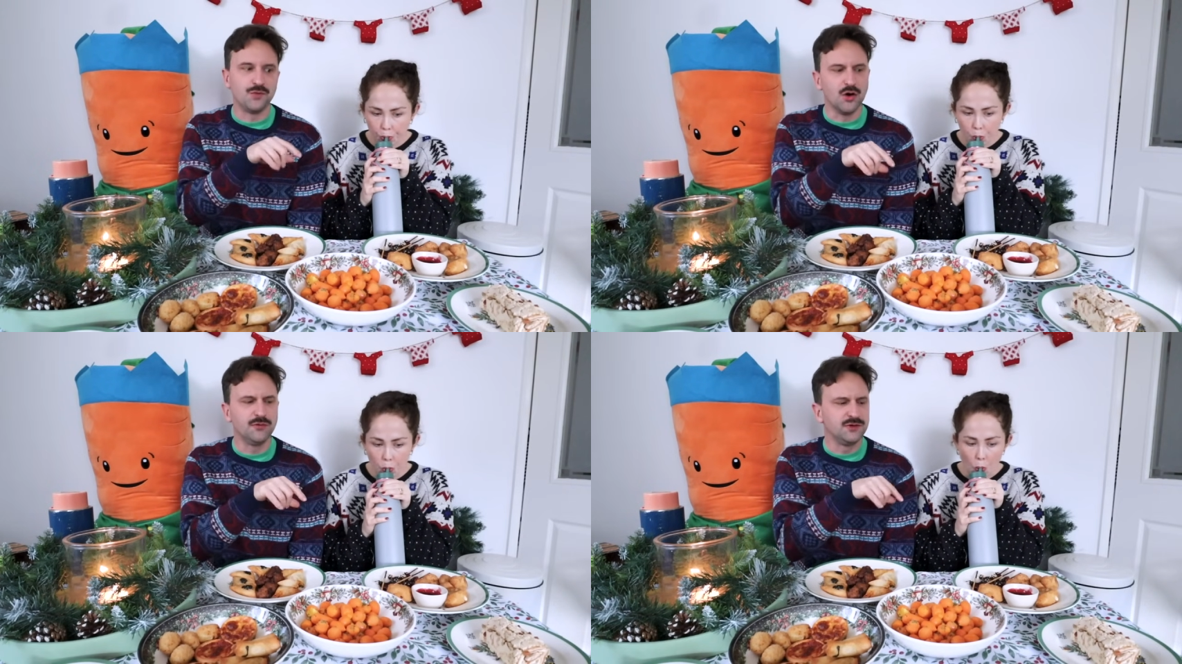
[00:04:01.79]

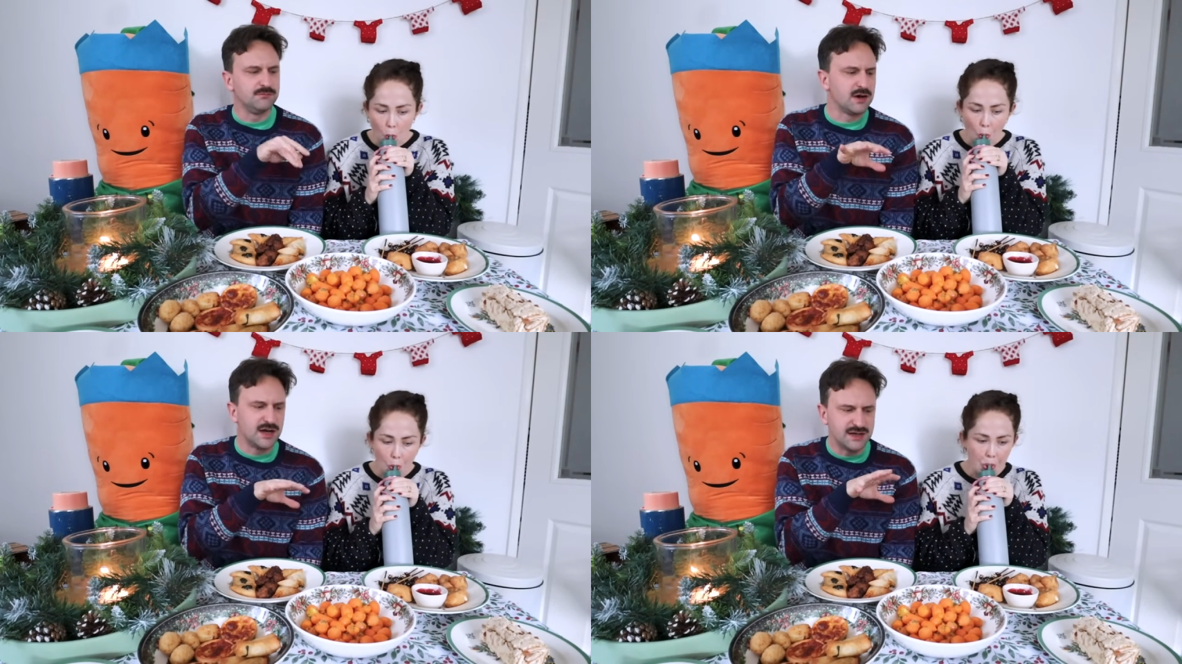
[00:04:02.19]
Speaker 1: Often
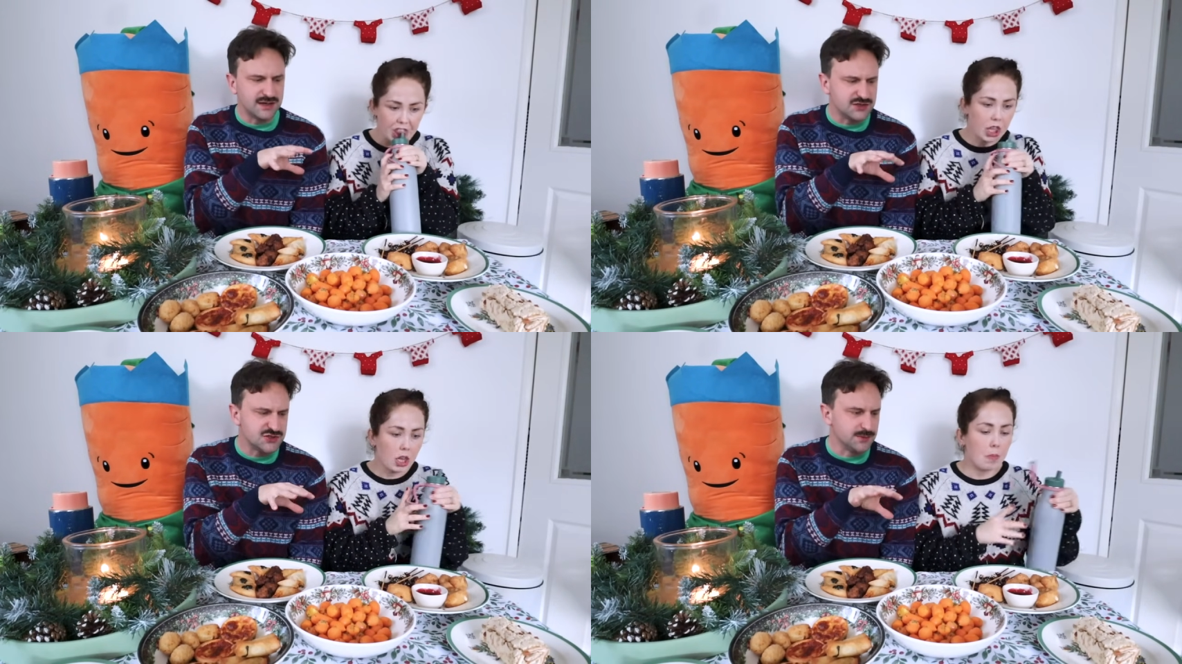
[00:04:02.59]
my
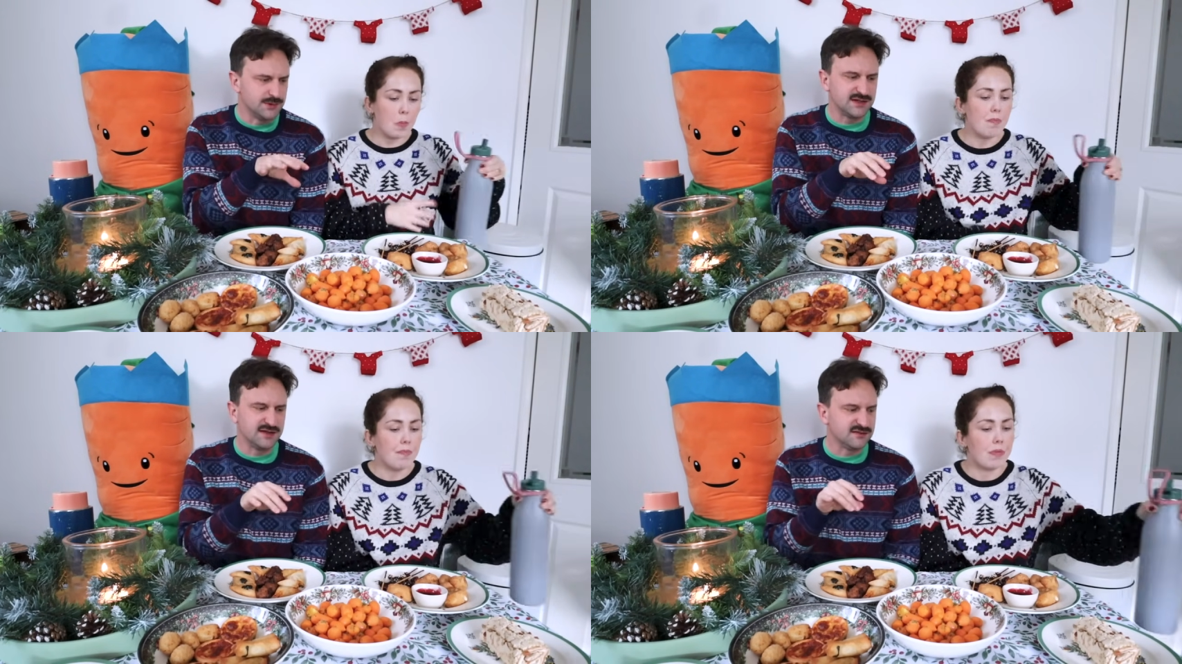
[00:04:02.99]
issue
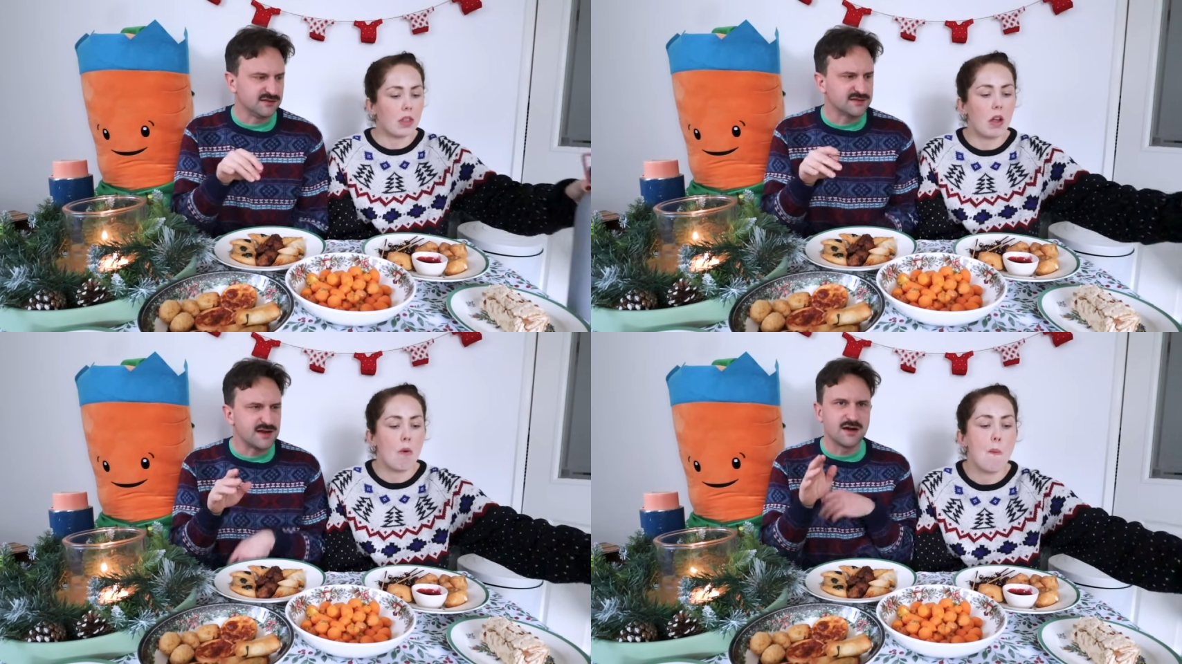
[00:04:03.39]
with these
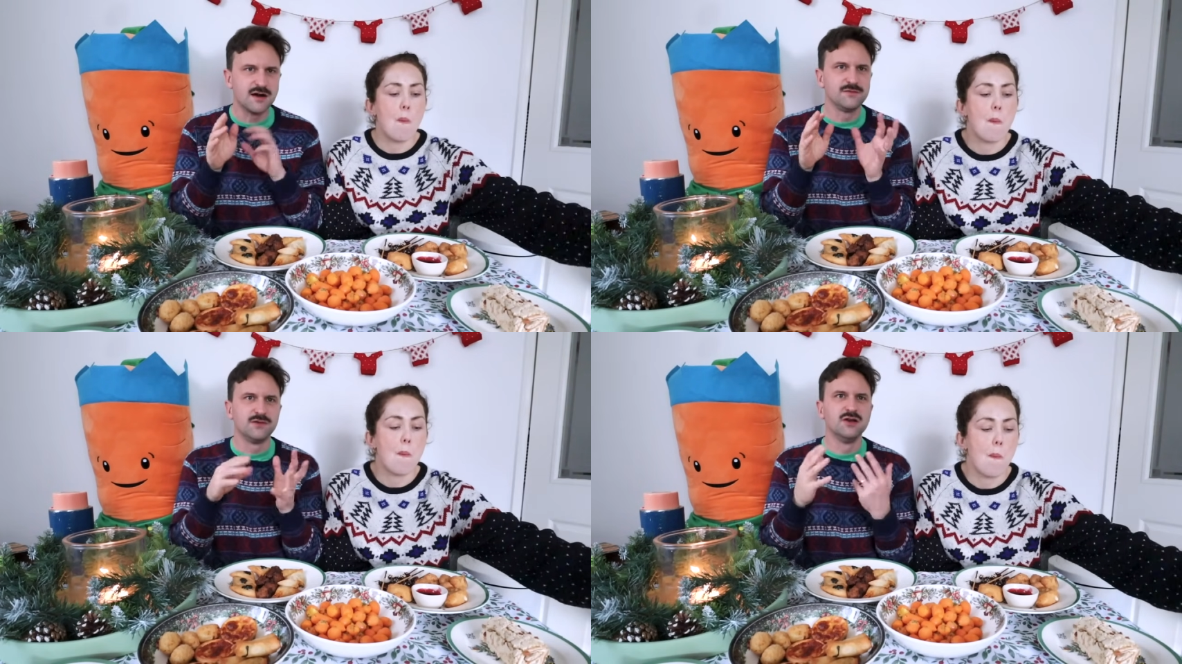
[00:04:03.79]
is they
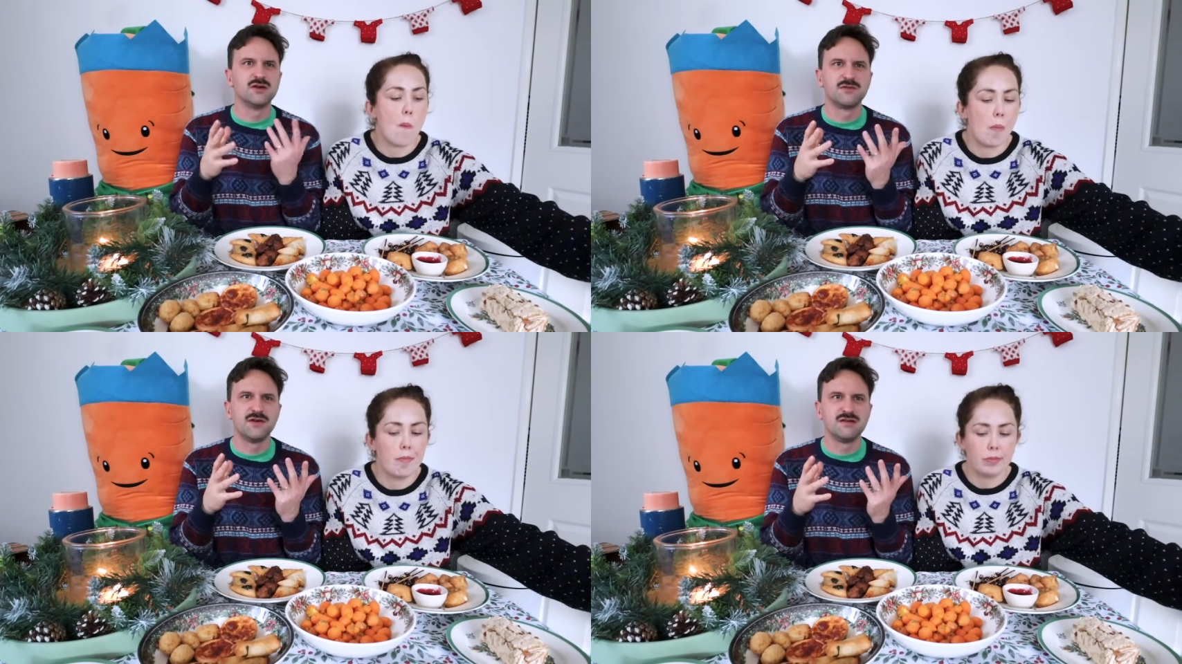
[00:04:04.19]
kind of
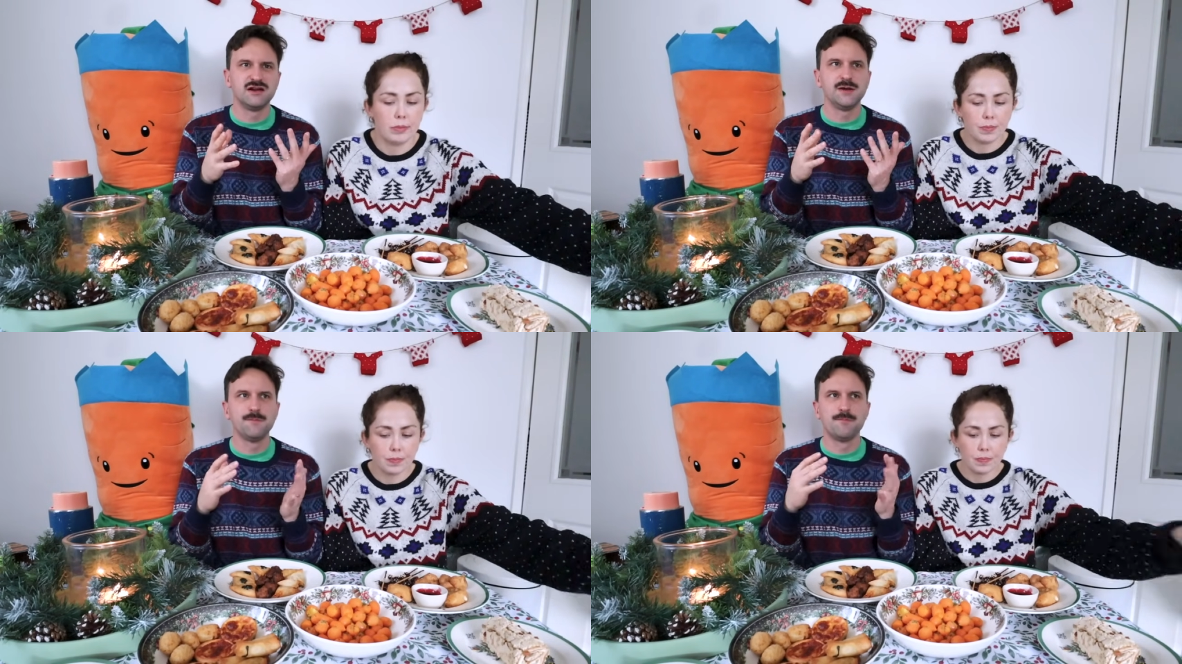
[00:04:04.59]
look
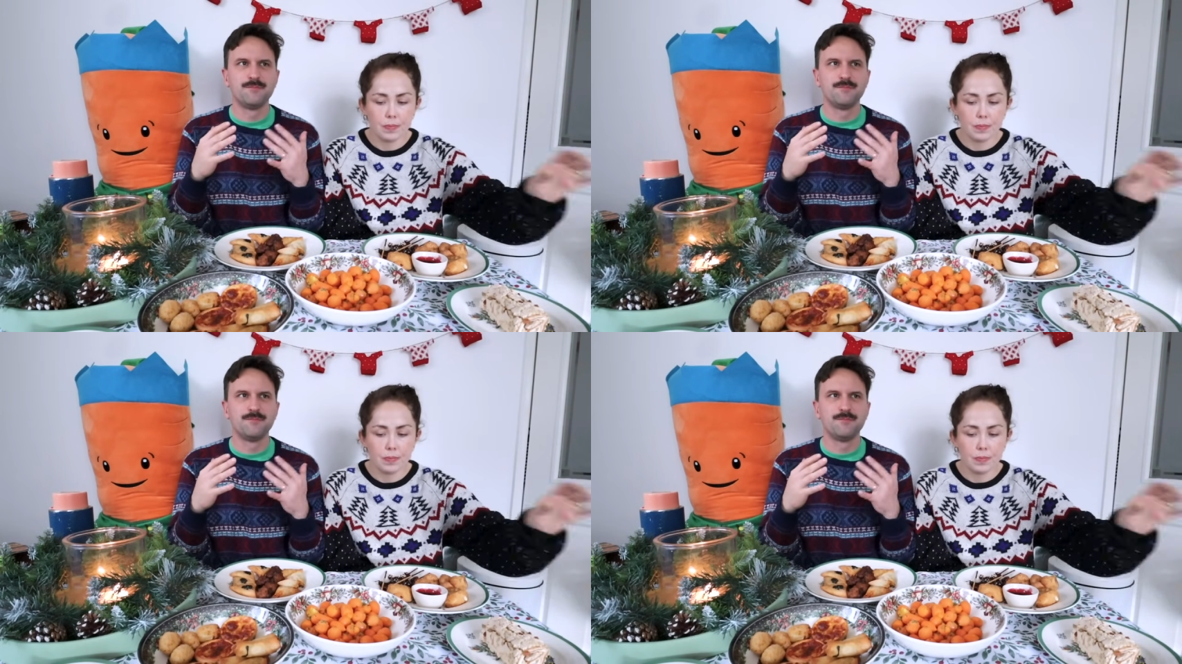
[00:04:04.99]
very